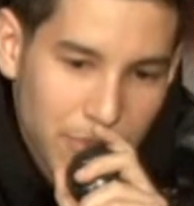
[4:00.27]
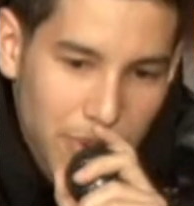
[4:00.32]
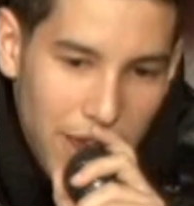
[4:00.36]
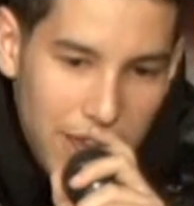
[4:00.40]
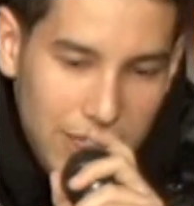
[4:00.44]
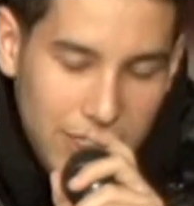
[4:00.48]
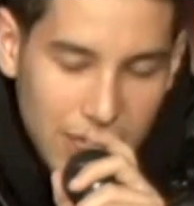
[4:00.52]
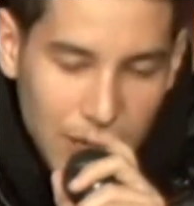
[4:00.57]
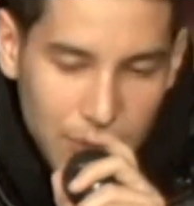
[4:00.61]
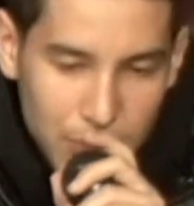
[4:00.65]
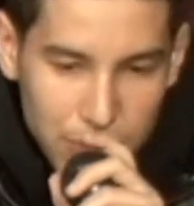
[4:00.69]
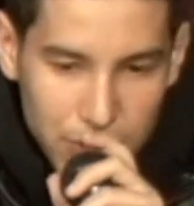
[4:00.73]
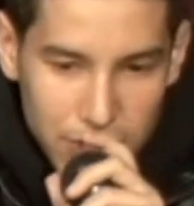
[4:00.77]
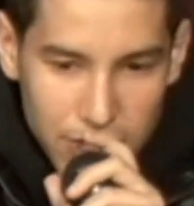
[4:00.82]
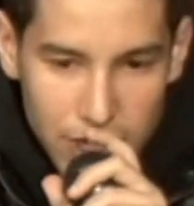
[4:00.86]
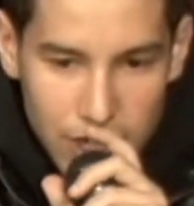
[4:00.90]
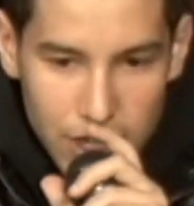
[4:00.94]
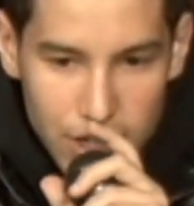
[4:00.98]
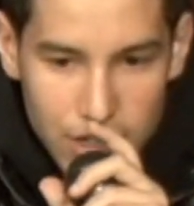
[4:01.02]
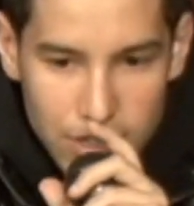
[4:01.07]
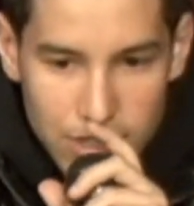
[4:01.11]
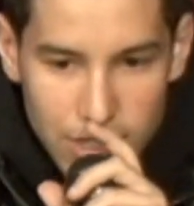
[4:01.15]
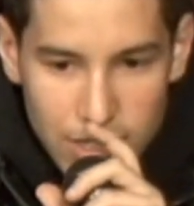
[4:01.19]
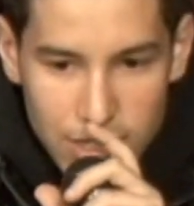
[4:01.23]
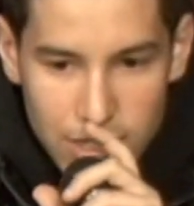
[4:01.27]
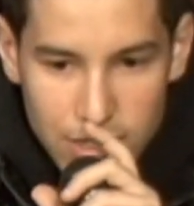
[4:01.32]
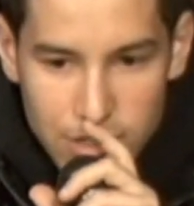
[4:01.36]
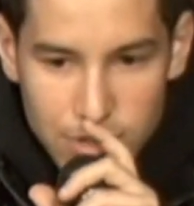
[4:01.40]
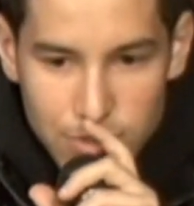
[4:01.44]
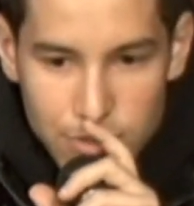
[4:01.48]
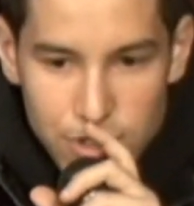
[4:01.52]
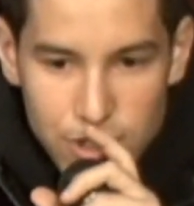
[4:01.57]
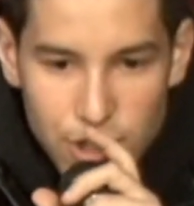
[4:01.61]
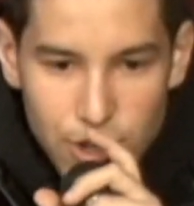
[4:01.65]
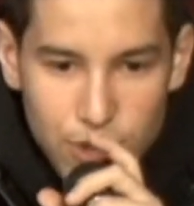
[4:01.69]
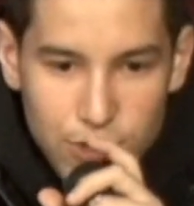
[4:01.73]
past couple years. I did
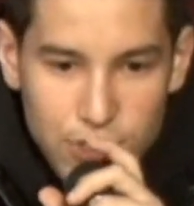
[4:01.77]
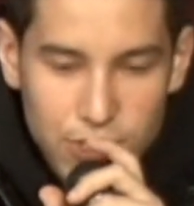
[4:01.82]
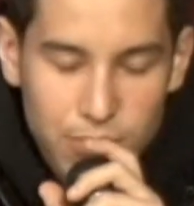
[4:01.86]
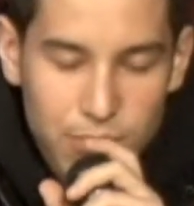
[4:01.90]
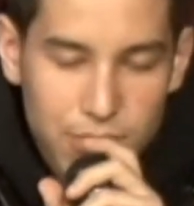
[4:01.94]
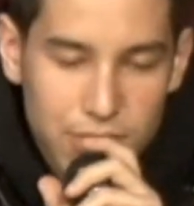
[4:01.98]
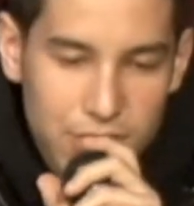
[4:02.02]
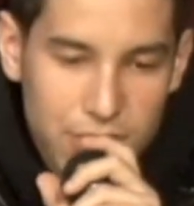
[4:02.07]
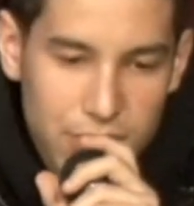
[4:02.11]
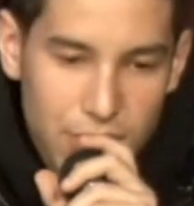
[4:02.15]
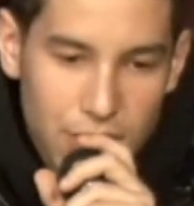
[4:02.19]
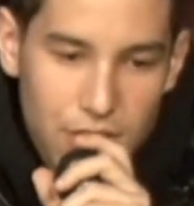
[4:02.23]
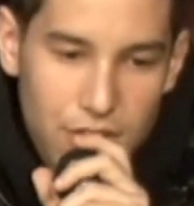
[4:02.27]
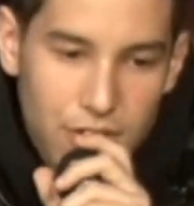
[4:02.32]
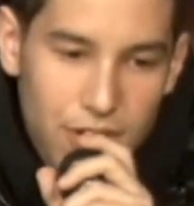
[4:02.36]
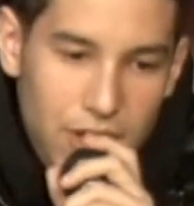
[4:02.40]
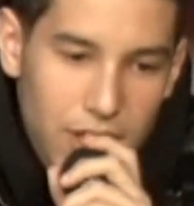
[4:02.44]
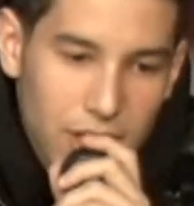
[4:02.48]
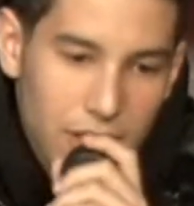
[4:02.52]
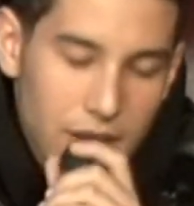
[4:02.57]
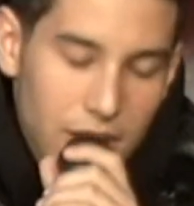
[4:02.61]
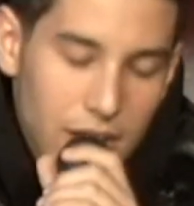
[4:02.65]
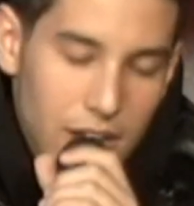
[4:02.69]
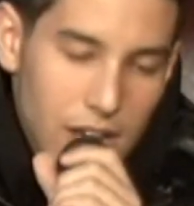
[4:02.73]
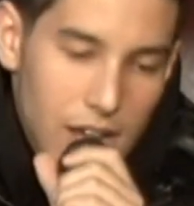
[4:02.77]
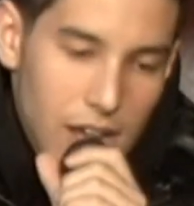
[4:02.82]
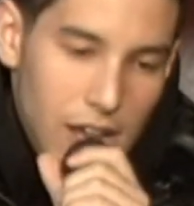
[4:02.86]
some shows in Missouri.